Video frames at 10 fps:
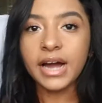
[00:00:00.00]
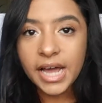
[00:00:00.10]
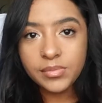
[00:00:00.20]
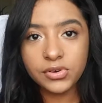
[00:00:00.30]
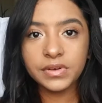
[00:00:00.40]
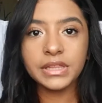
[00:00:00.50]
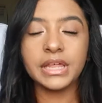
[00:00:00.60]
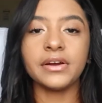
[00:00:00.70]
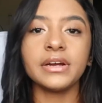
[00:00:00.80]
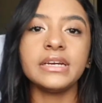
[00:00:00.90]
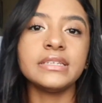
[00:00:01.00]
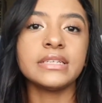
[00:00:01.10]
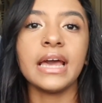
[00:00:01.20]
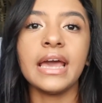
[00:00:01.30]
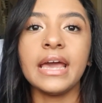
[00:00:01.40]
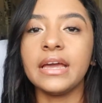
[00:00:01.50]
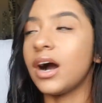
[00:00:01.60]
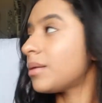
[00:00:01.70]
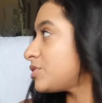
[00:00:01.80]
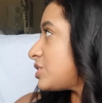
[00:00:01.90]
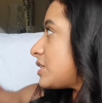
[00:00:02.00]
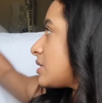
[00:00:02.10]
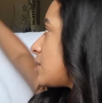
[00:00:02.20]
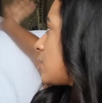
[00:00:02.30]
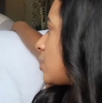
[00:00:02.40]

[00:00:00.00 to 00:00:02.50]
iMovie, there is a option